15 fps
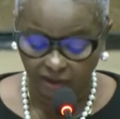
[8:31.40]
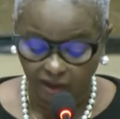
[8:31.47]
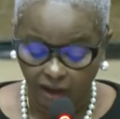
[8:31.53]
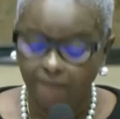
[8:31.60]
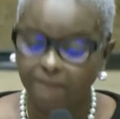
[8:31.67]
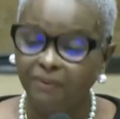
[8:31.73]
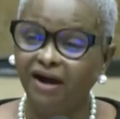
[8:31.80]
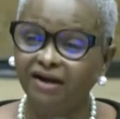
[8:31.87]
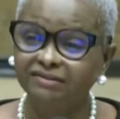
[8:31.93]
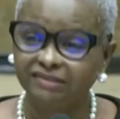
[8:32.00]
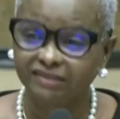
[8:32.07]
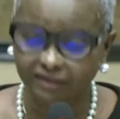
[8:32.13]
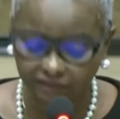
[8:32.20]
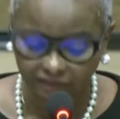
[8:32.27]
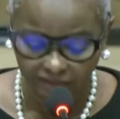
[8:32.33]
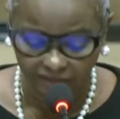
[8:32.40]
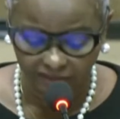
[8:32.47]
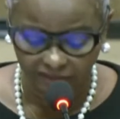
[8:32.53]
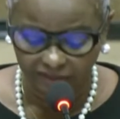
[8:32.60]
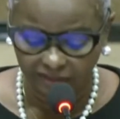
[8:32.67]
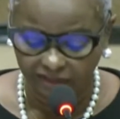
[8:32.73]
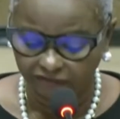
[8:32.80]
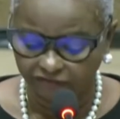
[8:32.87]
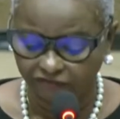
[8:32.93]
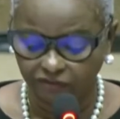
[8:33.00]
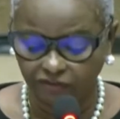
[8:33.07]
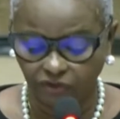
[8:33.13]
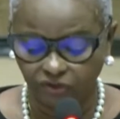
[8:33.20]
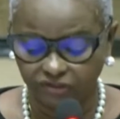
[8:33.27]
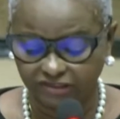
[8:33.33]
particularly for
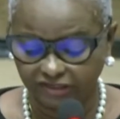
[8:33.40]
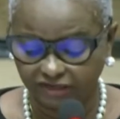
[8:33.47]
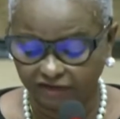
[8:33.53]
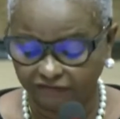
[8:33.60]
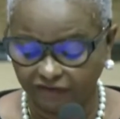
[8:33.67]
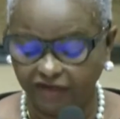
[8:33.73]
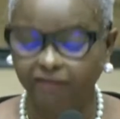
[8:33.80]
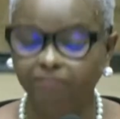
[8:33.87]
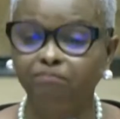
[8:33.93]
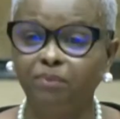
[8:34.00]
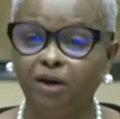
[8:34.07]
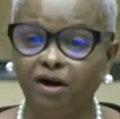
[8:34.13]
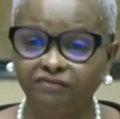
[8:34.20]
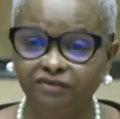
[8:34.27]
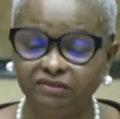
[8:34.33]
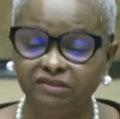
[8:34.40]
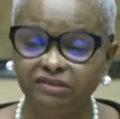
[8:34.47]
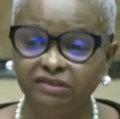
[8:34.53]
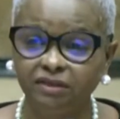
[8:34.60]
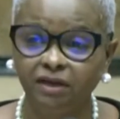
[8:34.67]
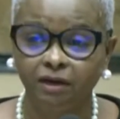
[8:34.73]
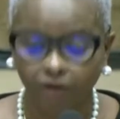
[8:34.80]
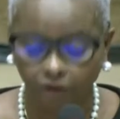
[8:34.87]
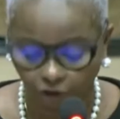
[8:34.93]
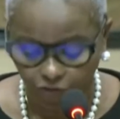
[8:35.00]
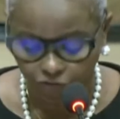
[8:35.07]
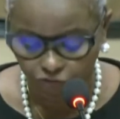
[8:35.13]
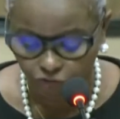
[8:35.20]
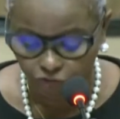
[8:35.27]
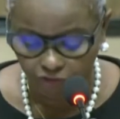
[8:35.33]
those living in poverty or
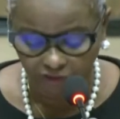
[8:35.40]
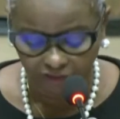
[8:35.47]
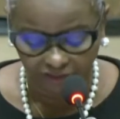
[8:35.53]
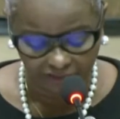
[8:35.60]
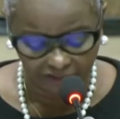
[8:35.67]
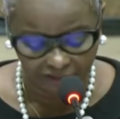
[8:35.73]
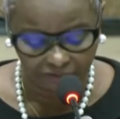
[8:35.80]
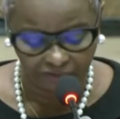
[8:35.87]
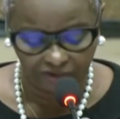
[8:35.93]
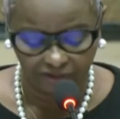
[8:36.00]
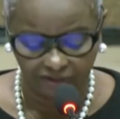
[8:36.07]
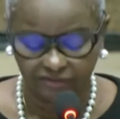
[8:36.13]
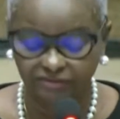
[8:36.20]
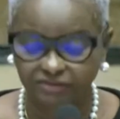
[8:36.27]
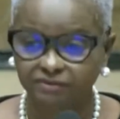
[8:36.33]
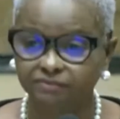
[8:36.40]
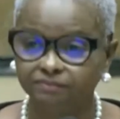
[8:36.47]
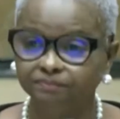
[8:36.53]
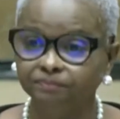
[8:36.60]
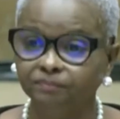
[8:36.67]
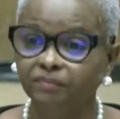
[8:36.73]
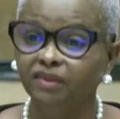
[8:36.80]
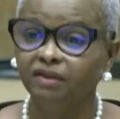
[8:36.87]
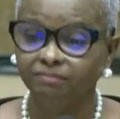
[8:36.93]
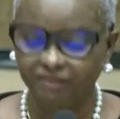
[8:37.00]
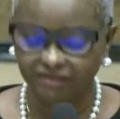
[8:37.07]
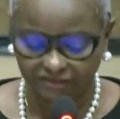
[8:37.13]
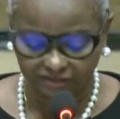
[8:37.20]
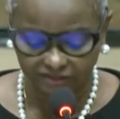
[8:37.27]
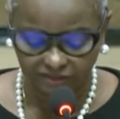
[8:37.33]
rural areas.
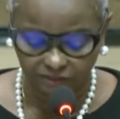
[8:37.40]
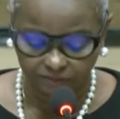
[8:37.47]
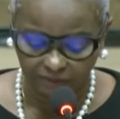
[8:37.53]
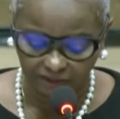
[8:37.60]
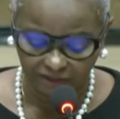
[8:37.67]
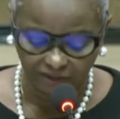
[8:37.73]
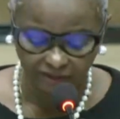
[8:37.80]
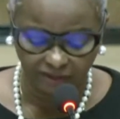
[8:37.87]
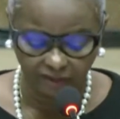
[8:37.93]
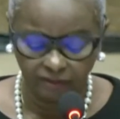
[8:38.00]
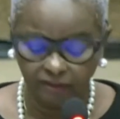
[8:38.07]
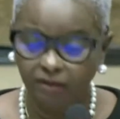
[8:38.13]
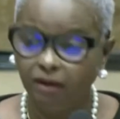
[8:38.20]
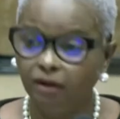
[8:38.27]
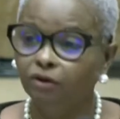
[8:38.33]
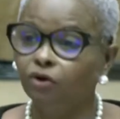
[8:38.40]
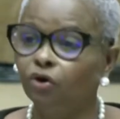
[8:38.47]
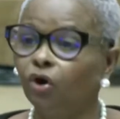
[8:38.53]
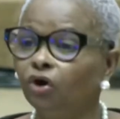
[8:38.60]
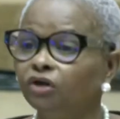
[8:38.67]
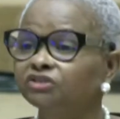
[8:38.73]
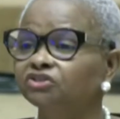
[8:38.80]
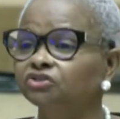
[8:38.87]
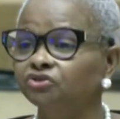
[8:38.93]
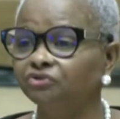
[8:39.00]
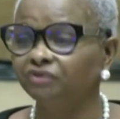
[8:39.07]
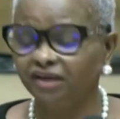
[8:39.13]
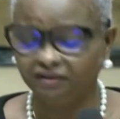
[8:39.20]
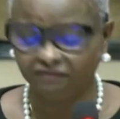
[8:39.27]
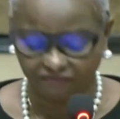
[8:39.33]
Mr. Speaker, goals
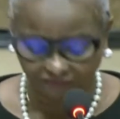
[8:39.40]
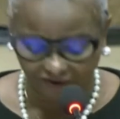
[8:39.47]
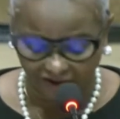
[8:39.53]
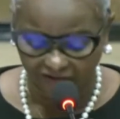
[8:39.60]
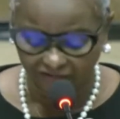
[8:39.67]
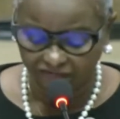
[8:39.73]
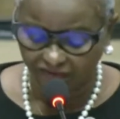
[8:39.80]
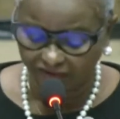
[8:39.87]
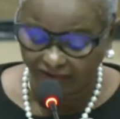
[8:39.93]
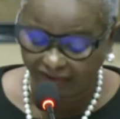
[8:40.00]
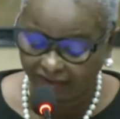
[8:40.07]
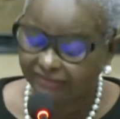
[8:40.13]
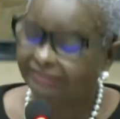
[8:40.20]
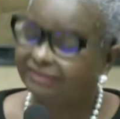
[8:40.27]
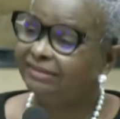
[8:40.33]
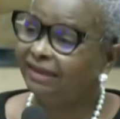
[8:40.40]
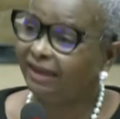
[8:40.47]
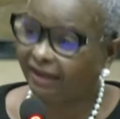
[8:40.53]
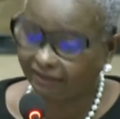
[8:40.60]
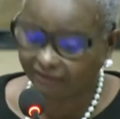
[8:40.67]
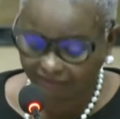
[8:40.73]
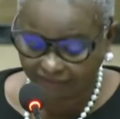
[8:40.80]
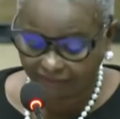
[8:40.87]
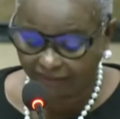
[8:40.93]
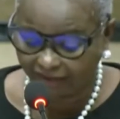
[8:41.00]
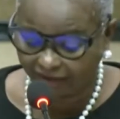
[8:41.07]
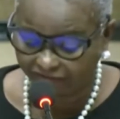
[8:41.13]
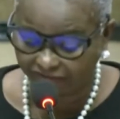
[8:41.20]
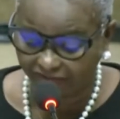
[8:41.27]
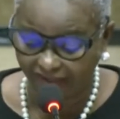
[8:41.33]
3, 5, 8, 10,
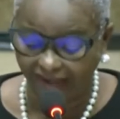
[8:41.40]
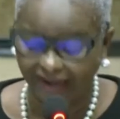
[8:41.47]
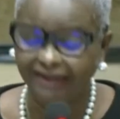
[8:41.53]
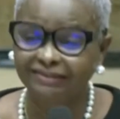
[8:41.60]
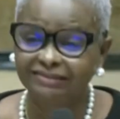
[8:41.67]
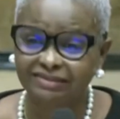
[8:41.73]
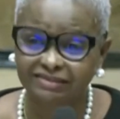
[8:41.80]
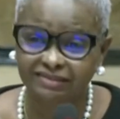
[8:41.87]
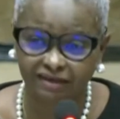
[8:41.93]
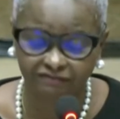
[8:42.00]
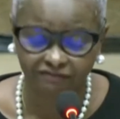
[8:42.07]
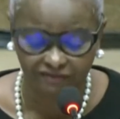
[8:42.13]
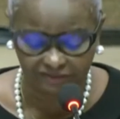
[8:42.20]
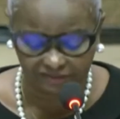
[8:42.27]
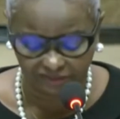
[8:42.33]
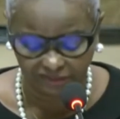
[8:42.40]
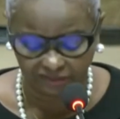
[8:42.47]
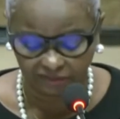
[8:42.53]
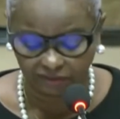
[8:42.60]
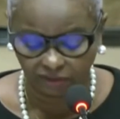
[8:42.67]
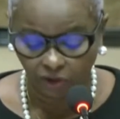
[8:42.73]
11, and 17